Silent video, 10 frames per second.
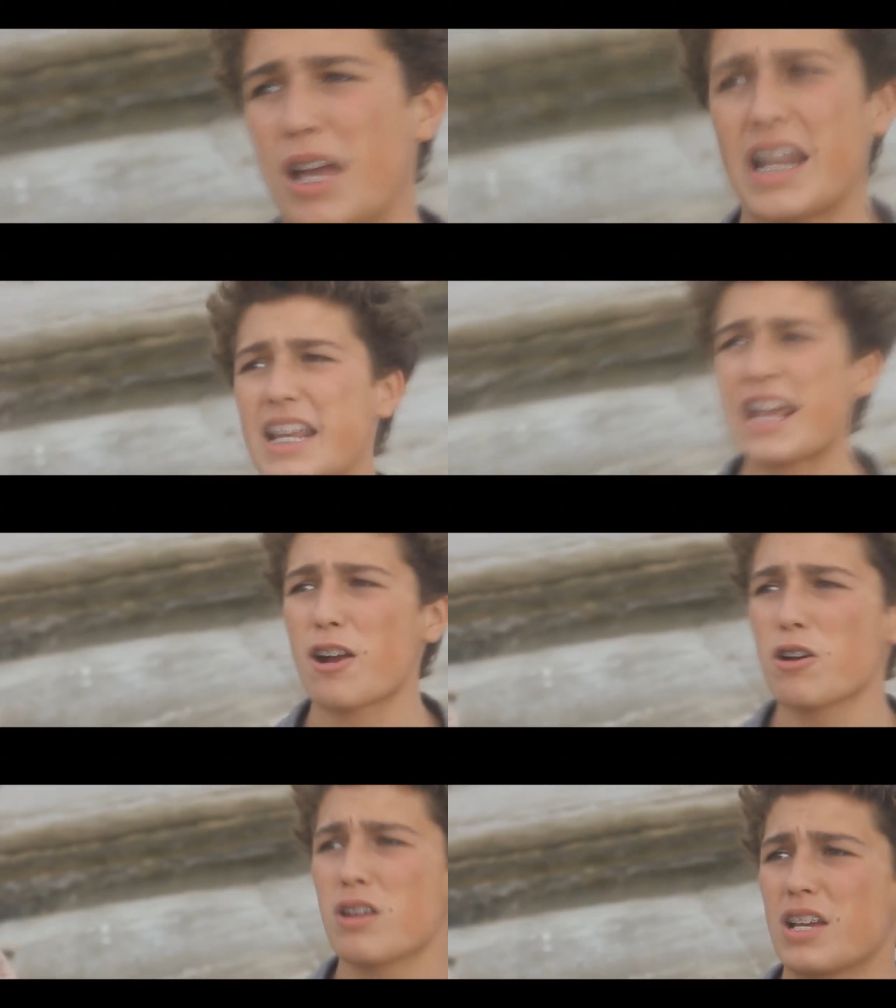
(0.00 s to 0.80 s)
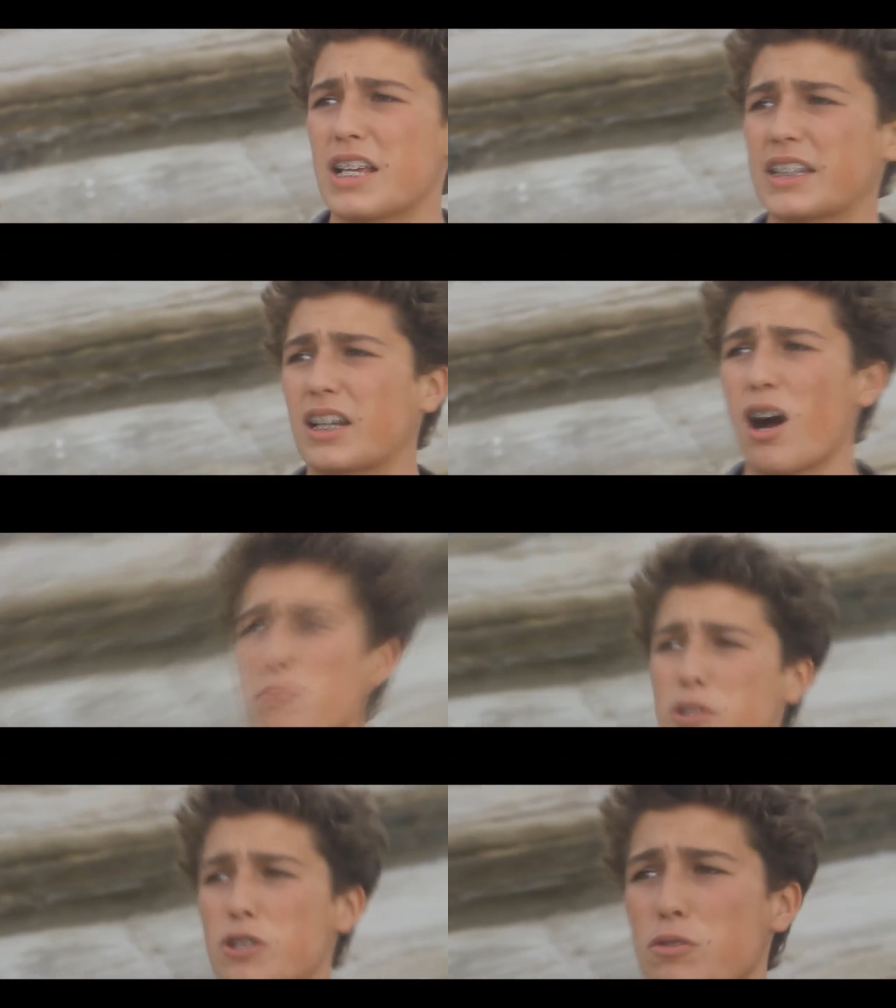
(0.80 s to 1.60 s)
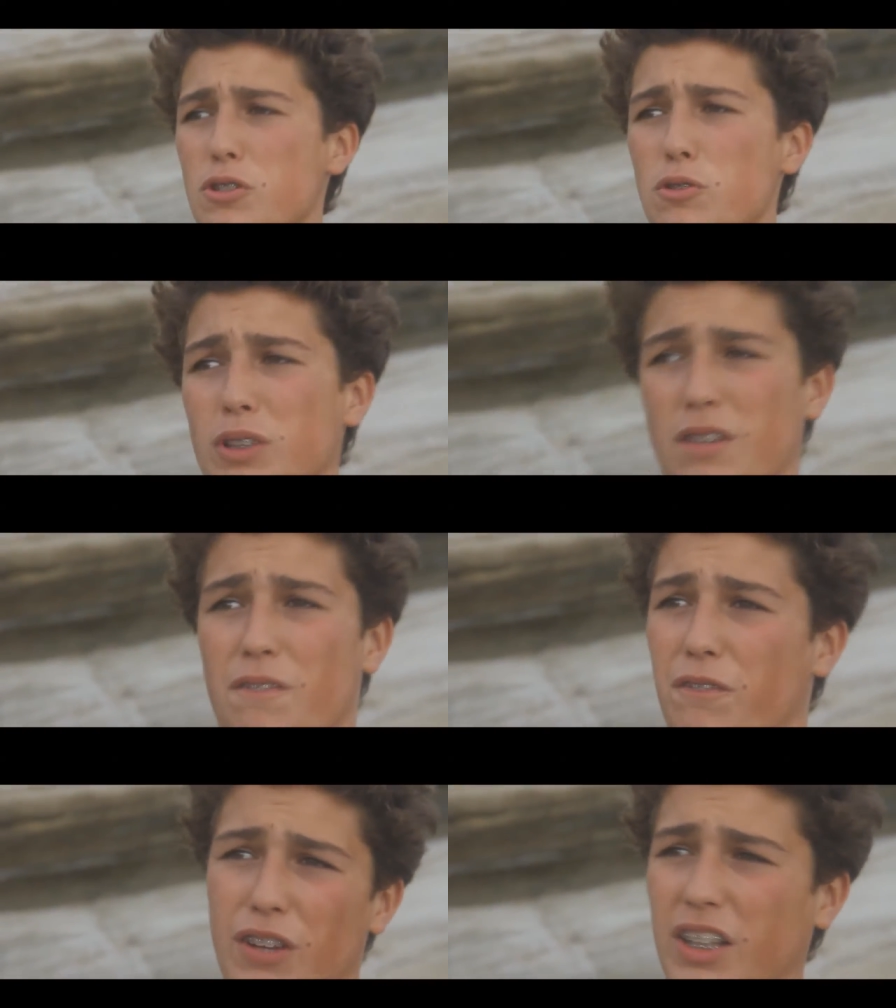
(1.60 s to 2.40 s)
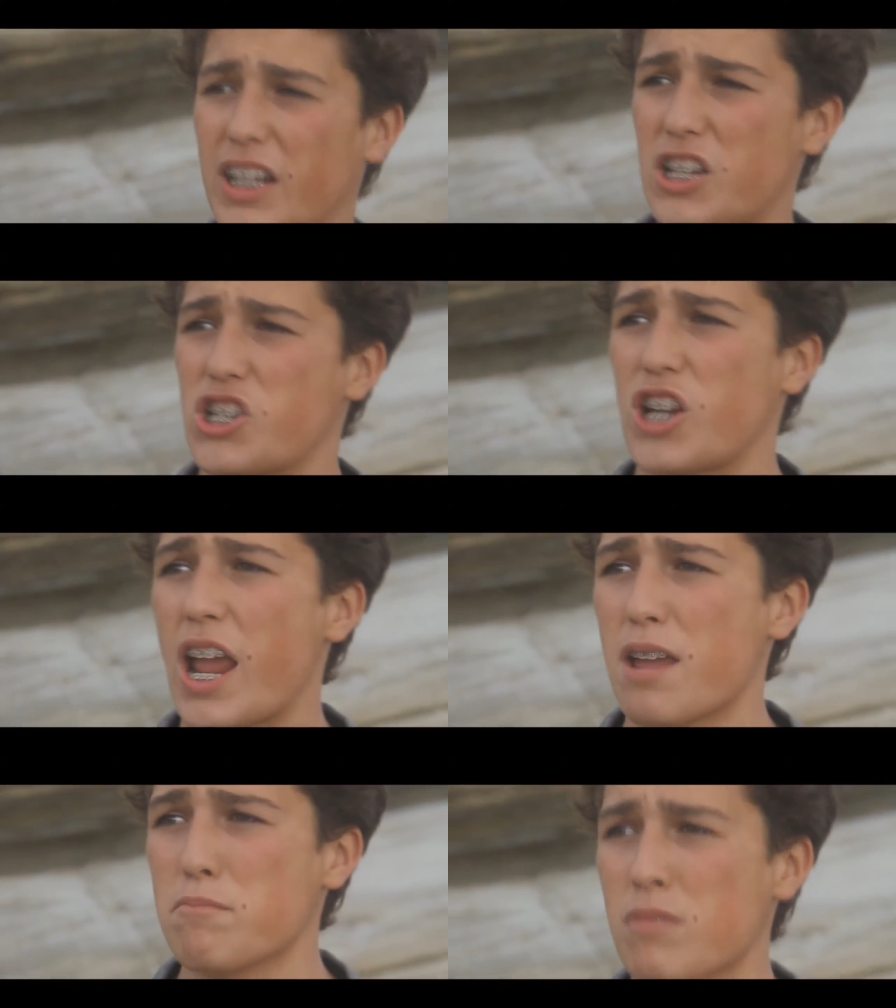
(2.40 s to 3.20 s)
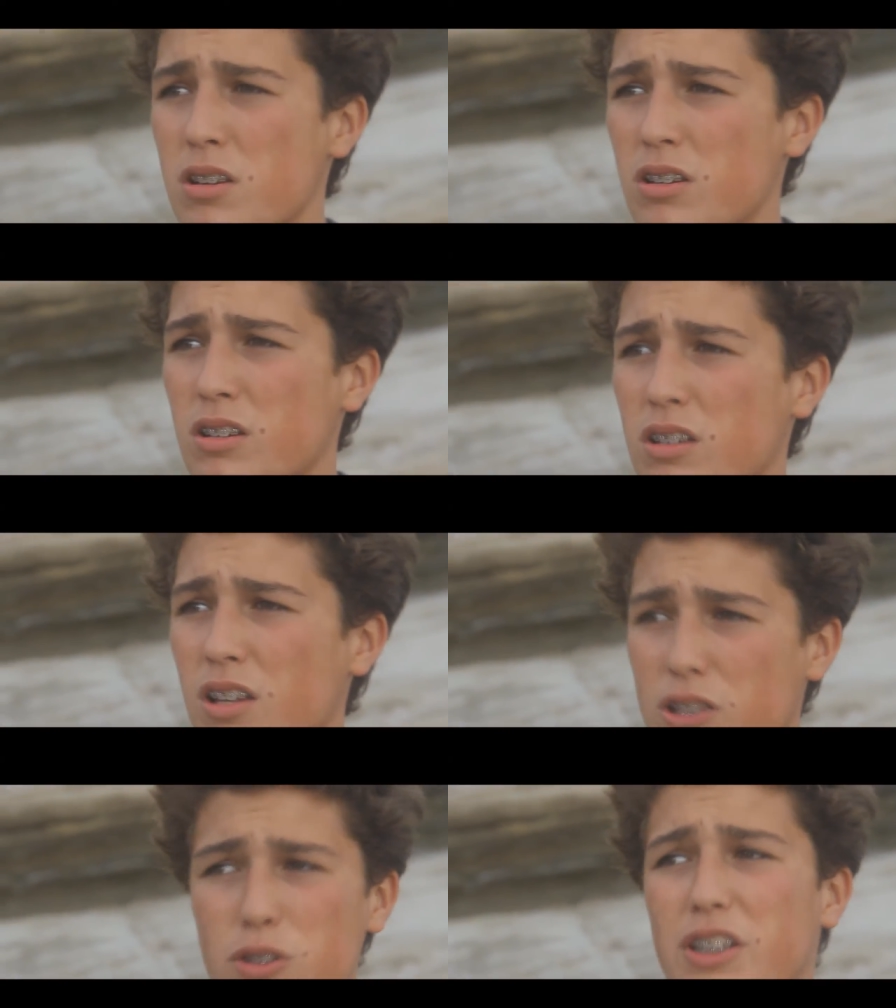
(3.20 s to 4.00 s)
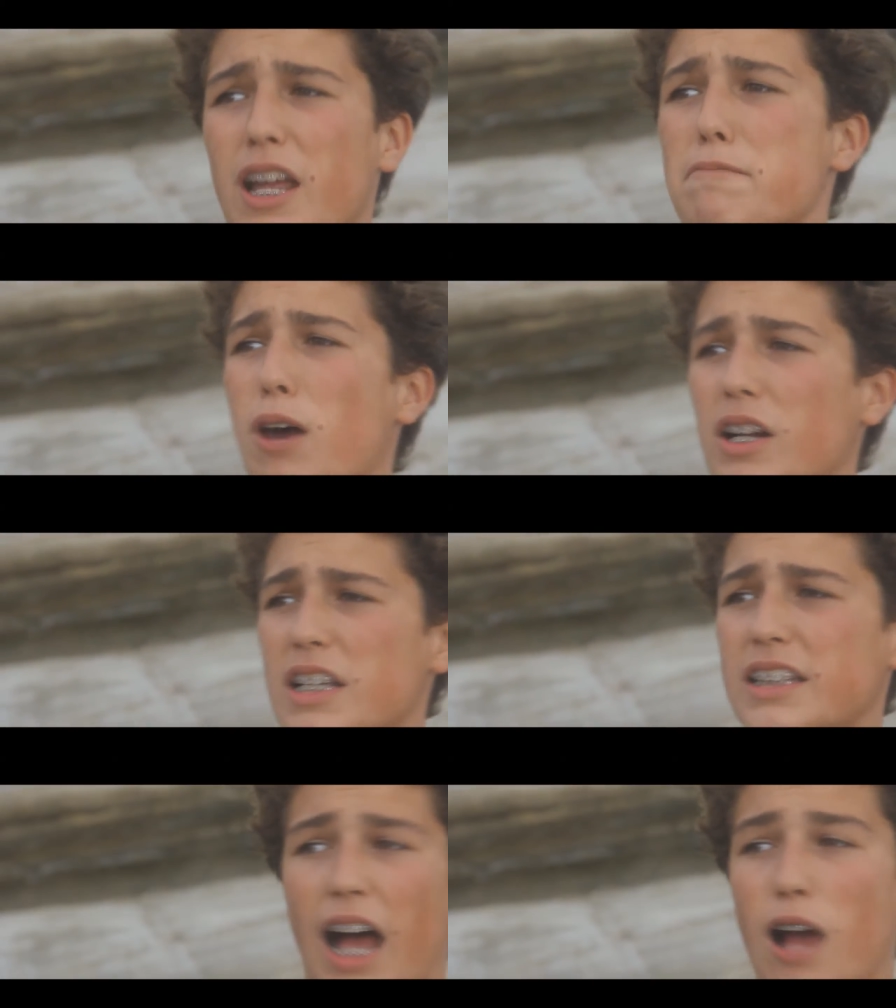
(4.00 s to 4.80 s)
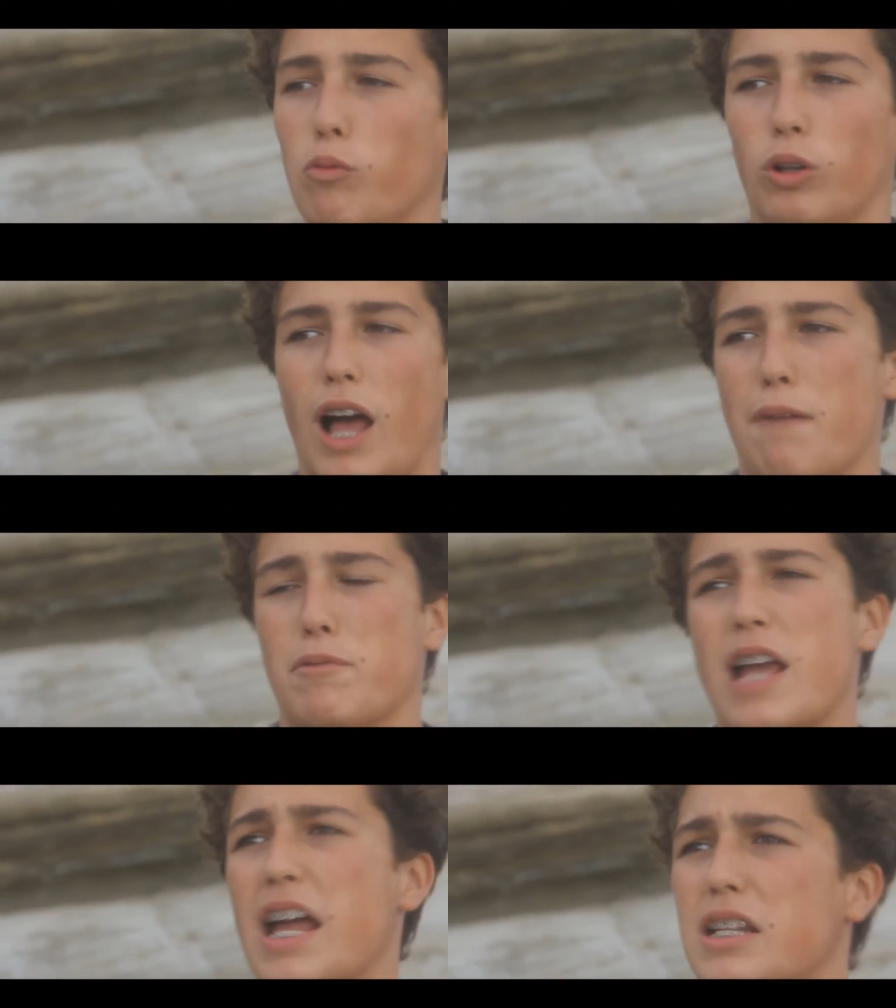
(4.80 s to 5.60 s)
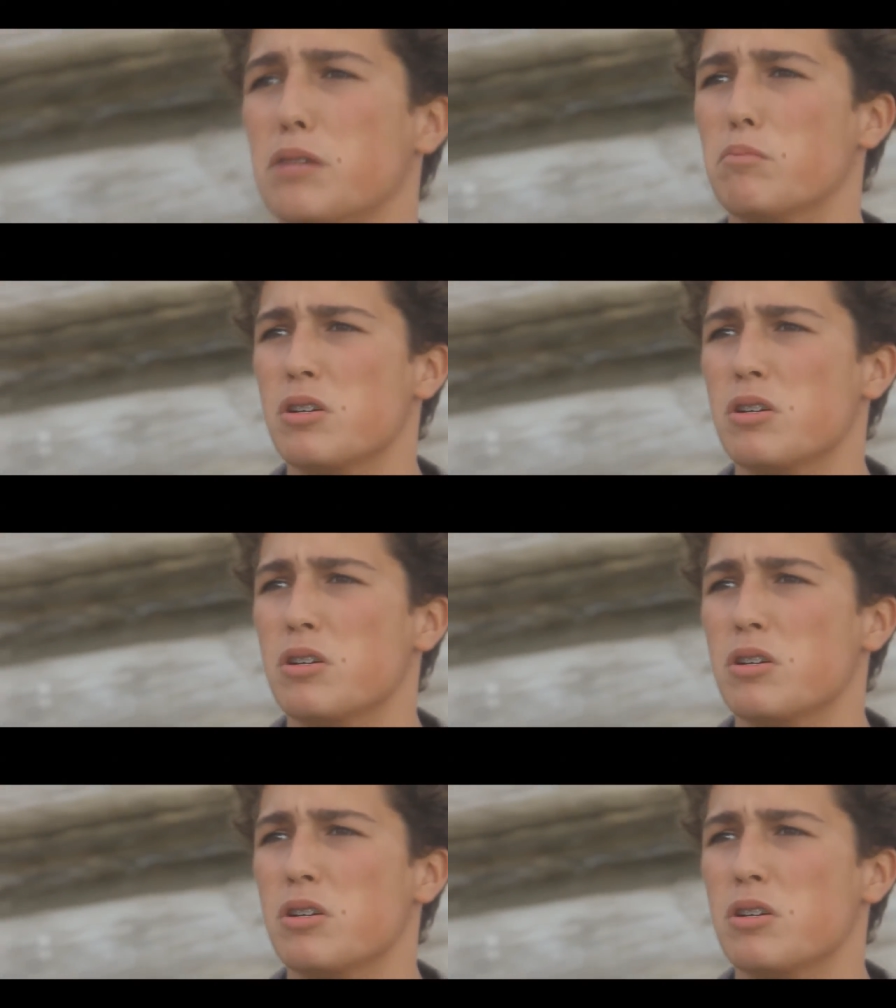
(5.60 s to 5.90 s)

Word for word: And here is come to do some villainous shame to the dead bodies, I will apprehend him.